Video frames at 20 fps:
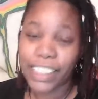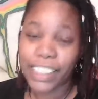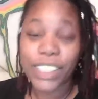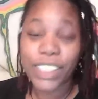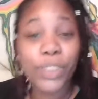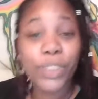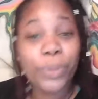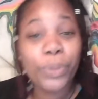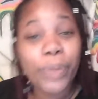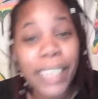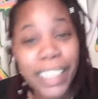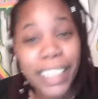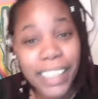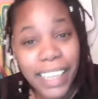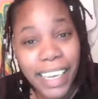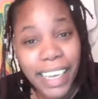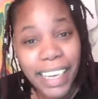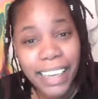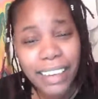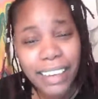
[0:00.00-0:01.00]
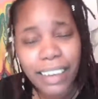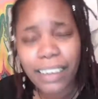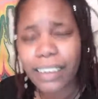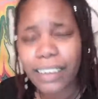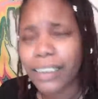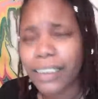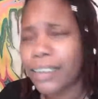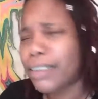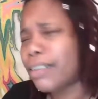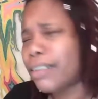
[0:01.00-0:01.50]
Sweet Thing,
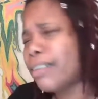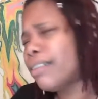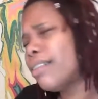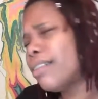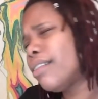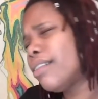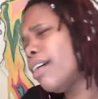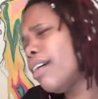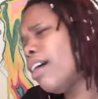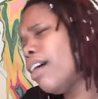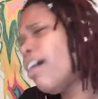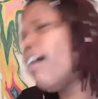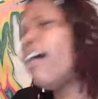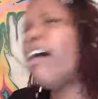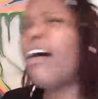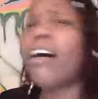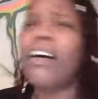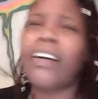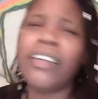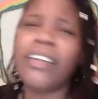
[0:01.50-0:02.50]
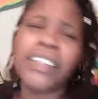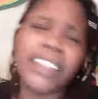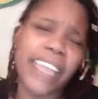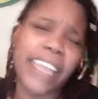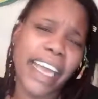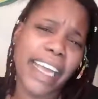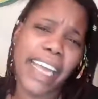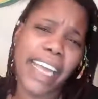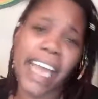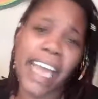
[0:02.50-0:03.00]
oh, all
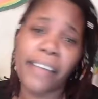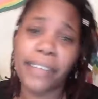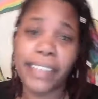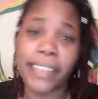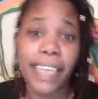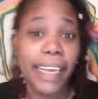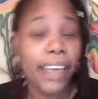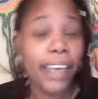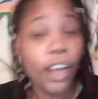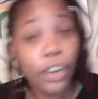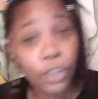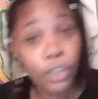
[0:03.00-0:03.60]
day, every day.